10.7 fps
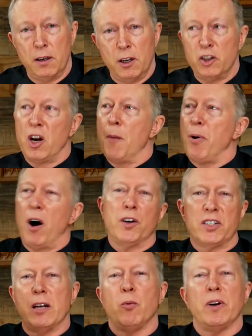John Paul
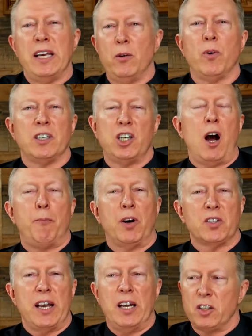said what did John Paul
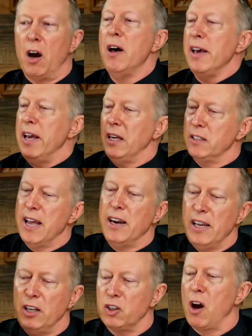say he saw? He said
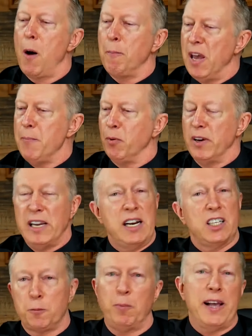he saw people. He didn't
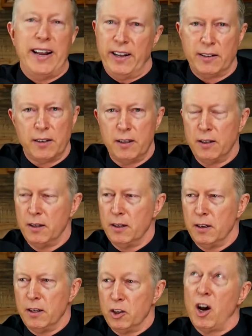explain it.
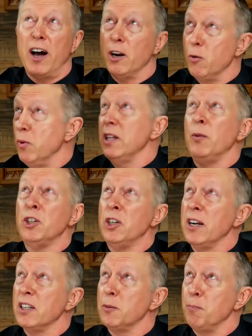John, I really wish he had
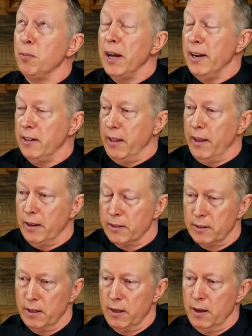explained
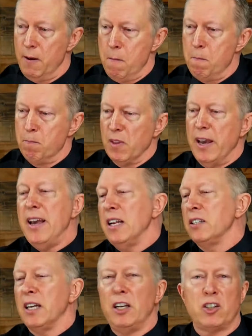things. He just
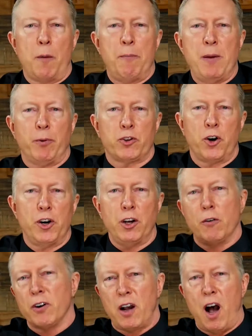said he saw people turning
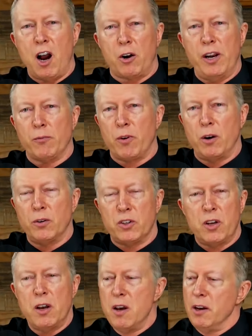over concrete roads,
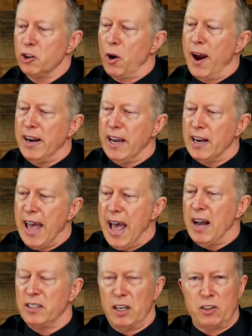trying to get
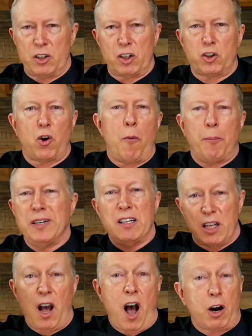access to the soil beneath the
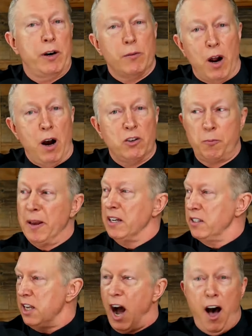concrete roads because
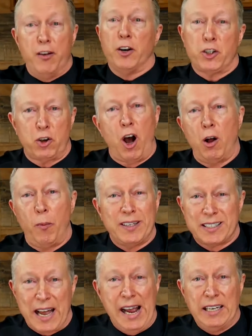the other soil was
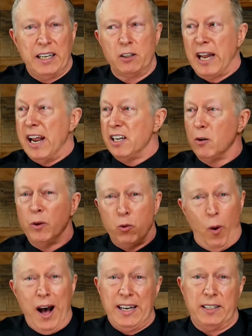tainted. Tainted with
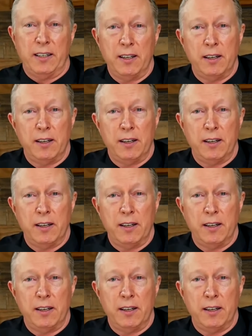what?